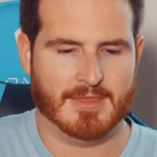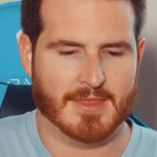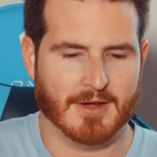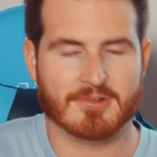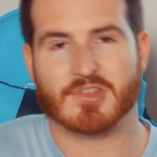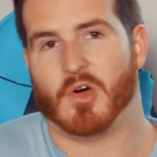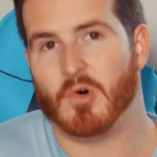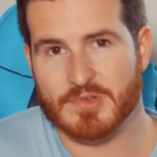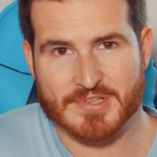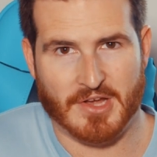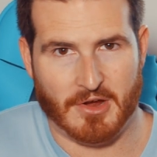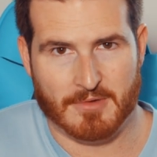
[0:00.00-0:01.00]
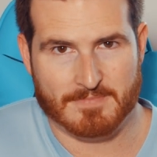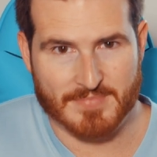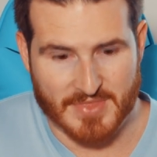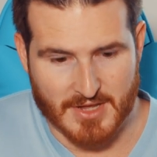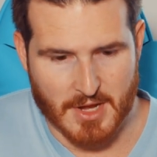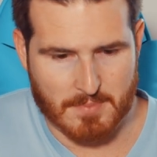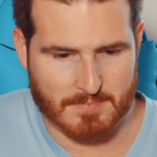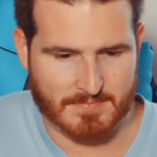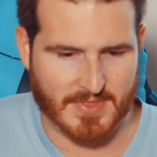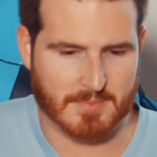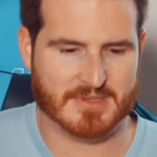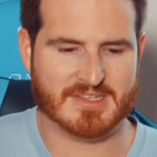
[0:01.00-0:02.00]
There is also
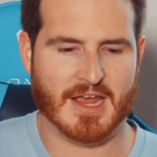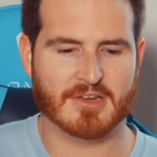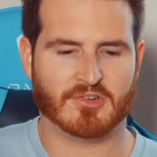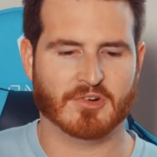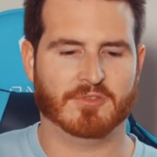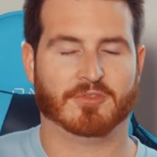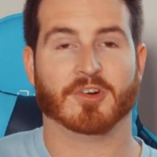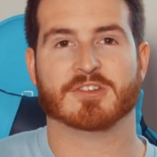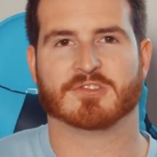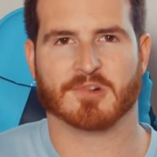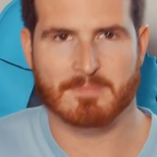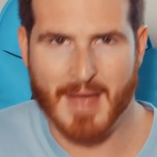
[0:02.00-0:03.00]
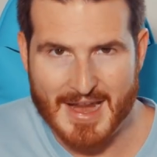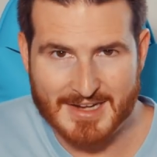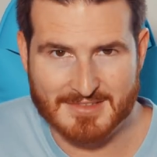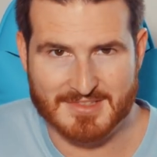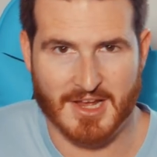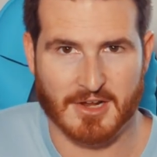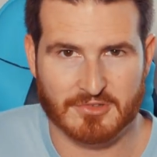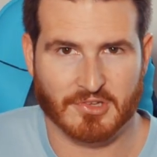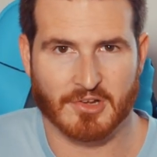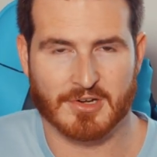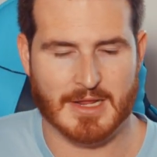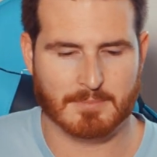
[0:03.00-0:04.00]
the potential for a dramatic
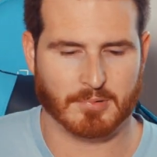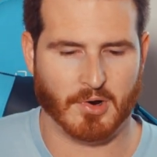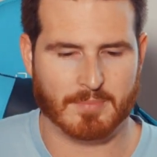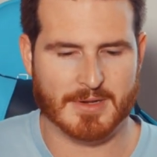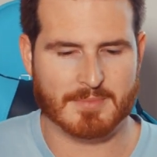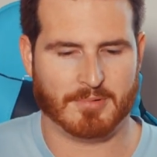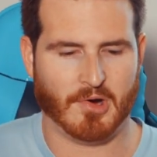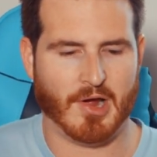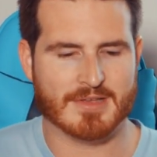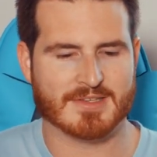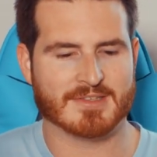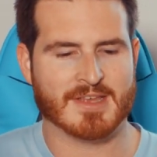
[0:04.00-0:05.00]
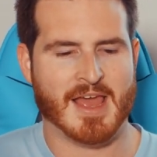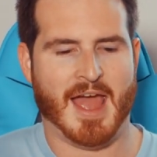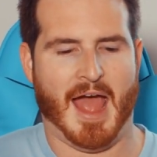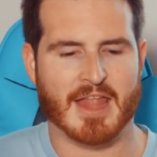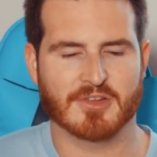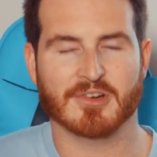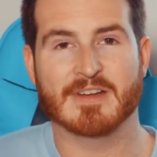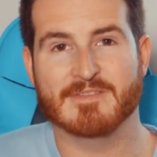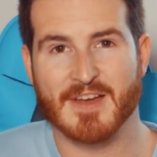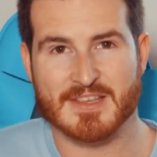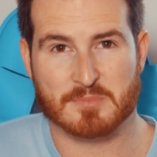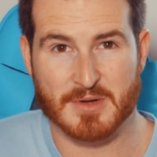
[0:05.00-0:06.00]
downturn in property prices and your
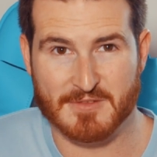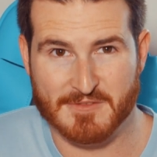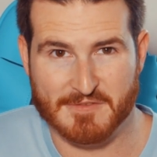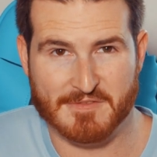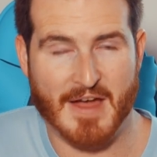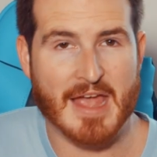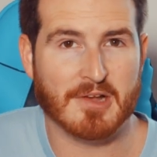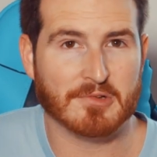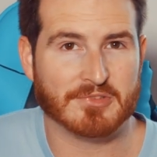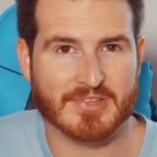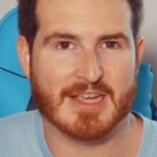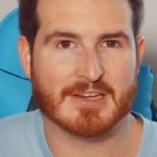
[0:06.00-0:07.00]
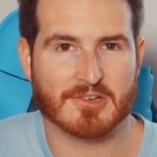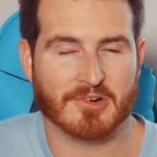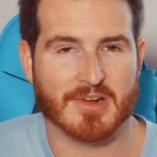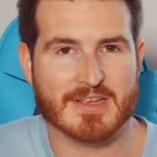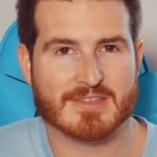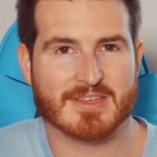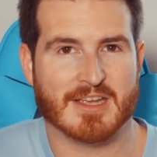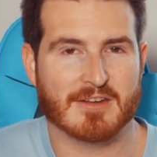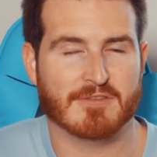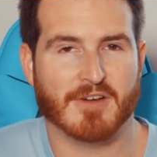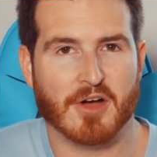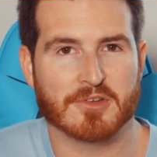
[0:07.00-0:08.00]
investment fails to increase
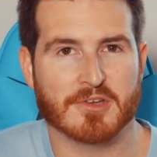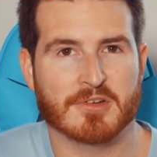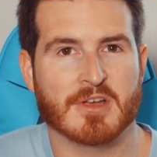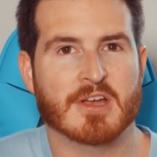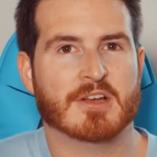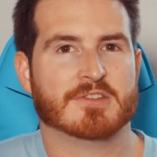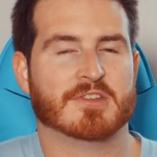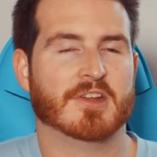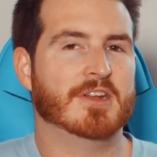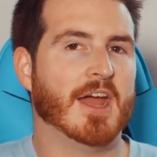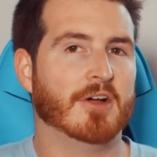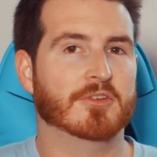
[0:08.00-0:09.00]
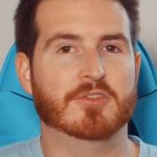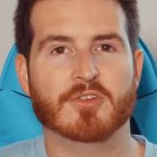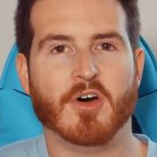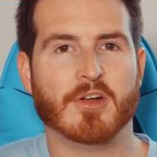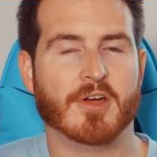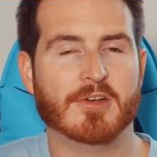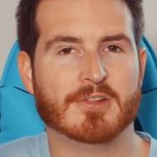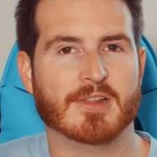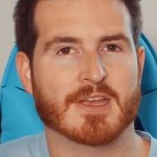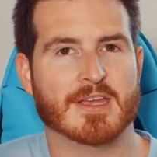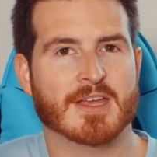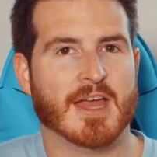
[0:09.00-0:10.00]
in value. So now not
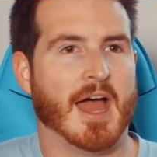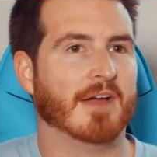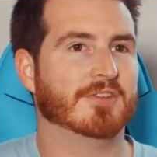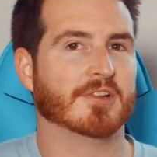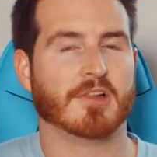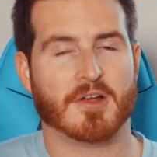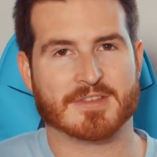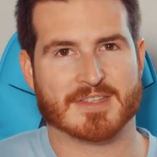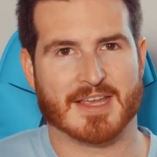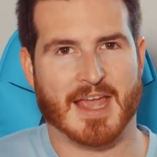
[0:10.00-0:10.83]
only have you lost the